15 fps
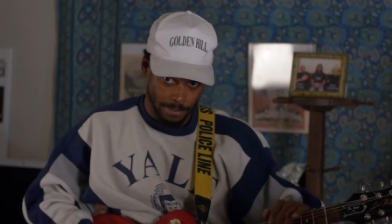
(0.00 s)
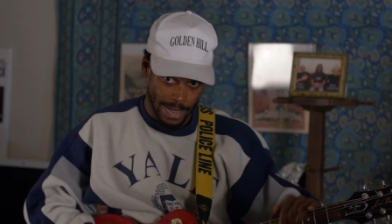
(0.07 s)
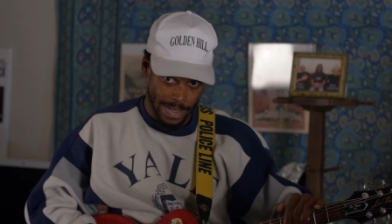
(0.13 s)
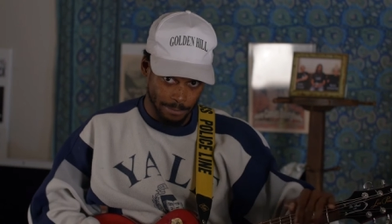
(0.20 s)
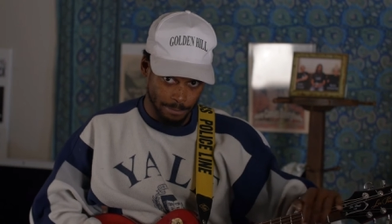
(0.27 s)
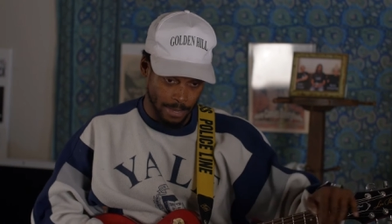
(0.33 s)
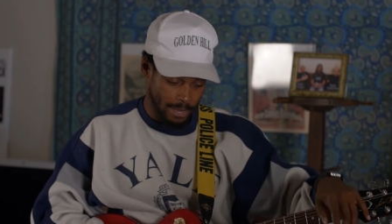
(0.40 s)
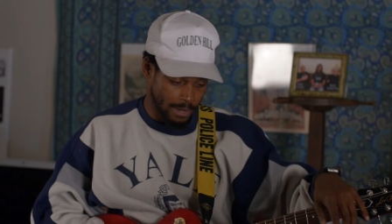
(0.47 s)

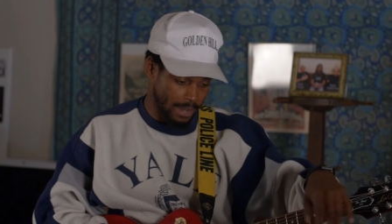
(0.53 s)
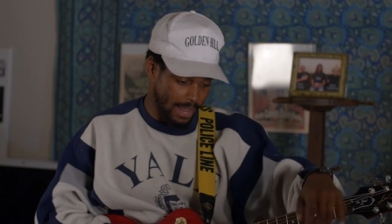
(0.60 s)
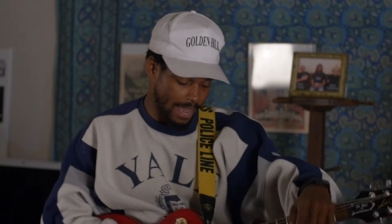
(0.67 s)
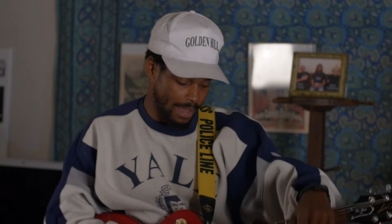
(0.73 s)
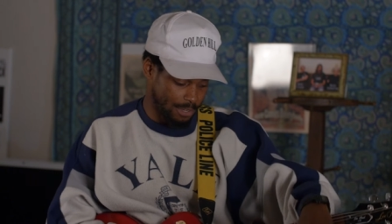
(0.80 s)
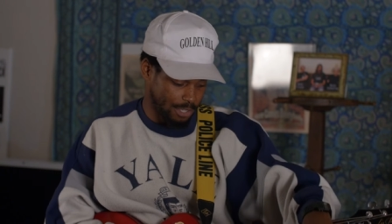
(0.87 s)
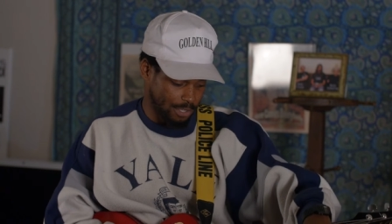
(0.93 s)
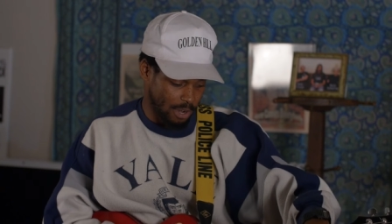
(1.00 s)
black man
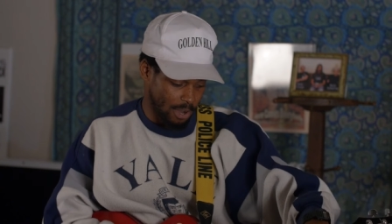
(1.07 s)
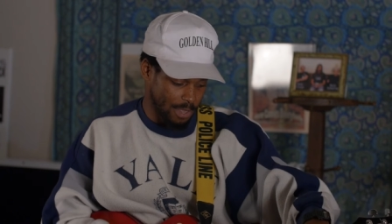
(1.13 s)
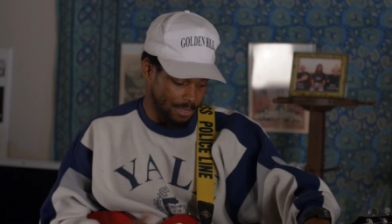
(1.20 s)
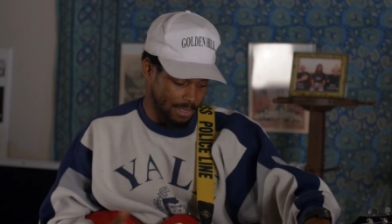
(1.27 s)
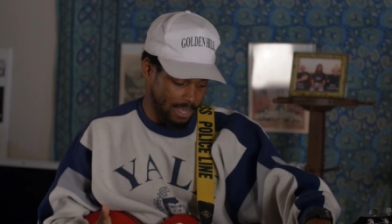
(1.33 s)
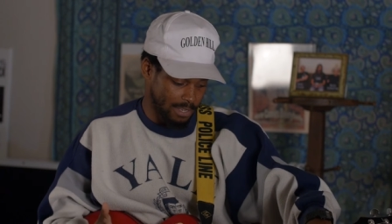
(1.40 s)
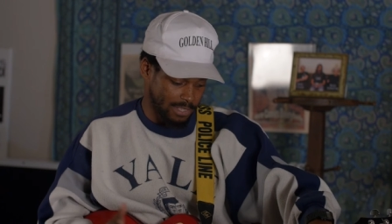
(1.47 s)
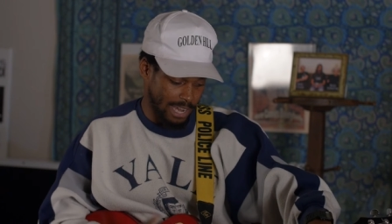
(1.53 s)
and just all the
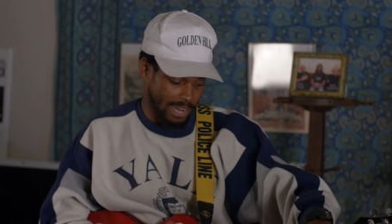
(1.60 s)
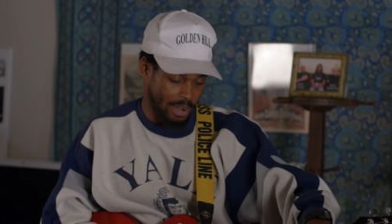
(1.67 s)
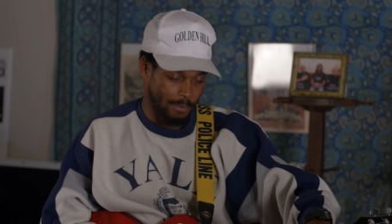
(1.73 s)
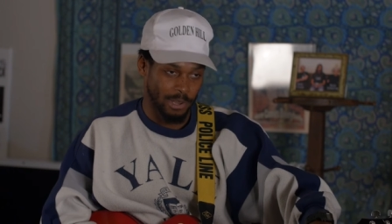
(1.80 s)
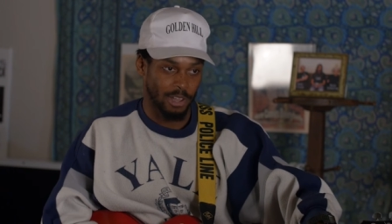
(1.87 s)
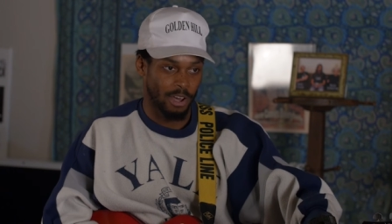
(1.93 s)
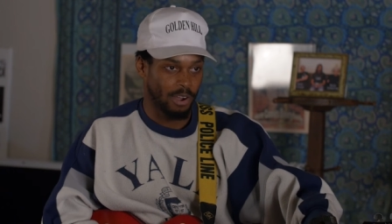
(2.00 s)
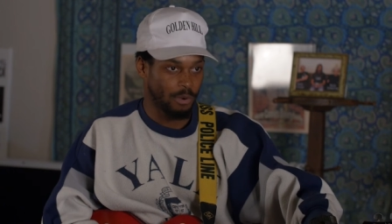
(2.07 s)
things that come
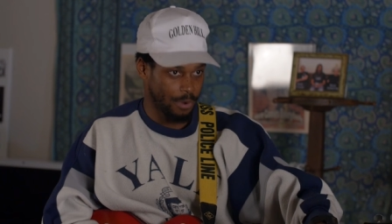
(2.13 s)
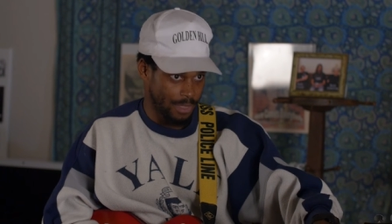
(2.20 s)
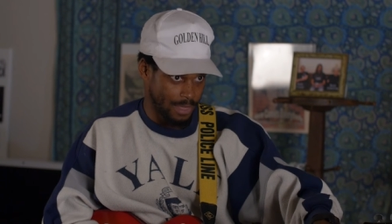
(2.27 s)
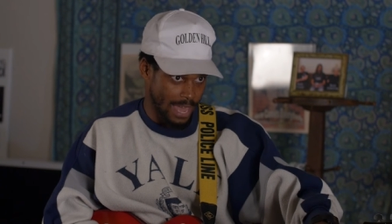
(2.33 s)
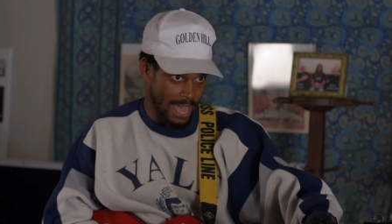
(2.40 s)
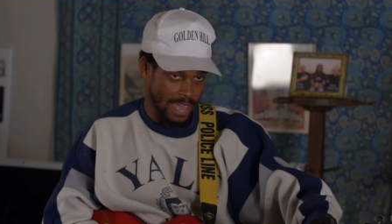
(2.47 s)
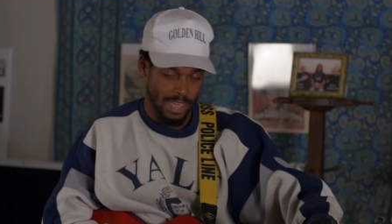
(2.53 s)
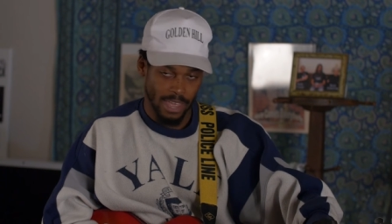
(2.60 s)
along with
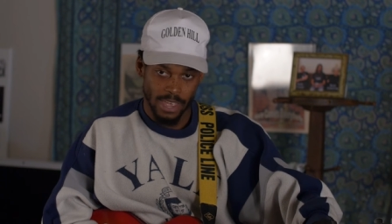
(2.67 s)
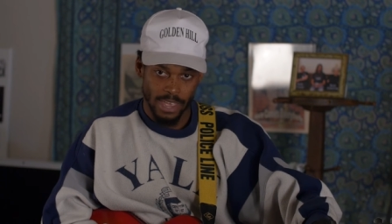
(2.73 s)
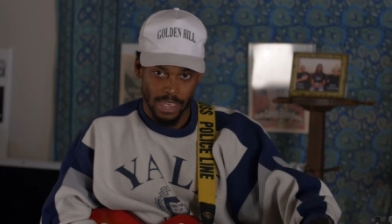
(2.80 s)
that.